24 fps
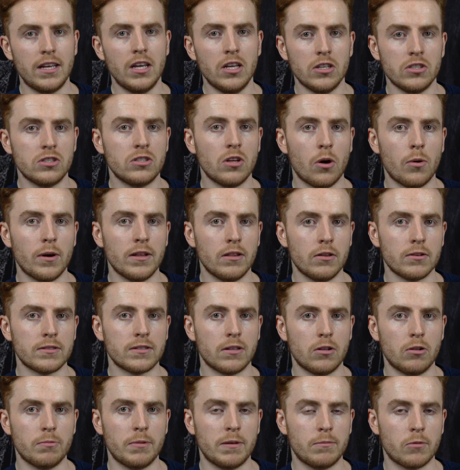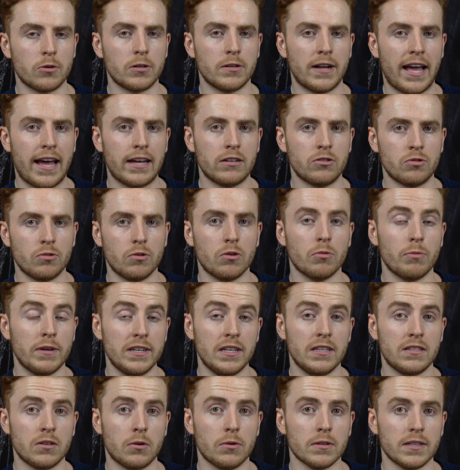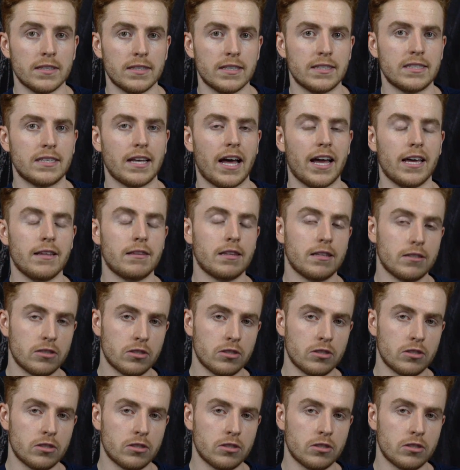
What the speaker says: so it looks a little bit more natural when he's holding the scythe,